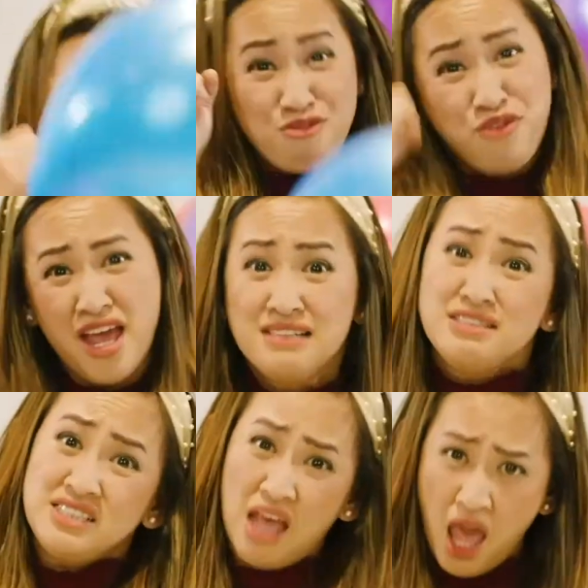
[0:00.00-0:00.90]
I
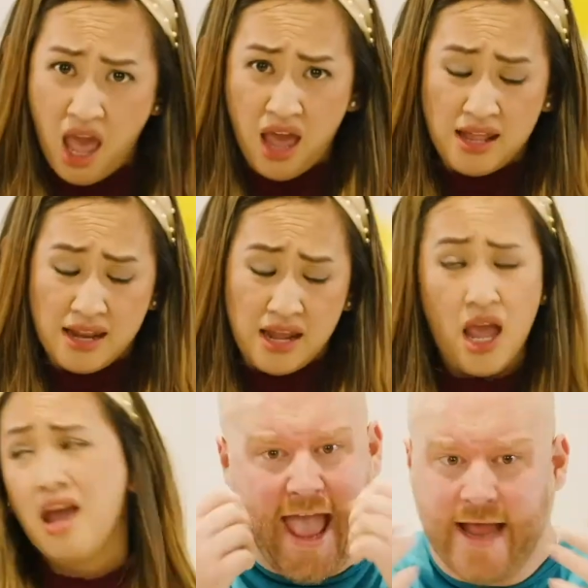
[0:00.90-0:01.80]
feel sad
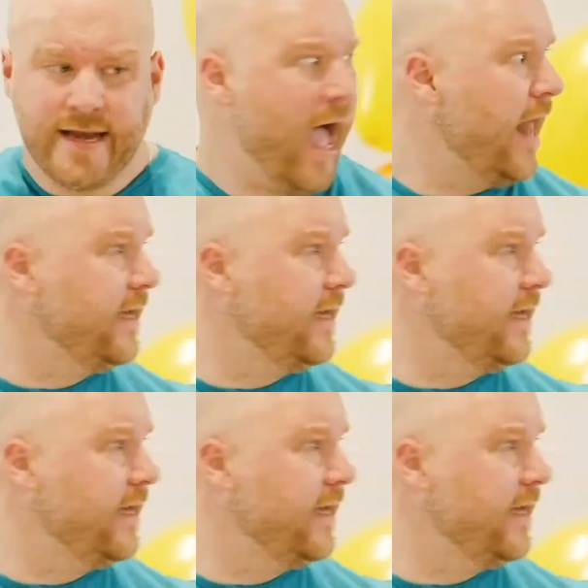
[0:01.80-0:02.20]
and I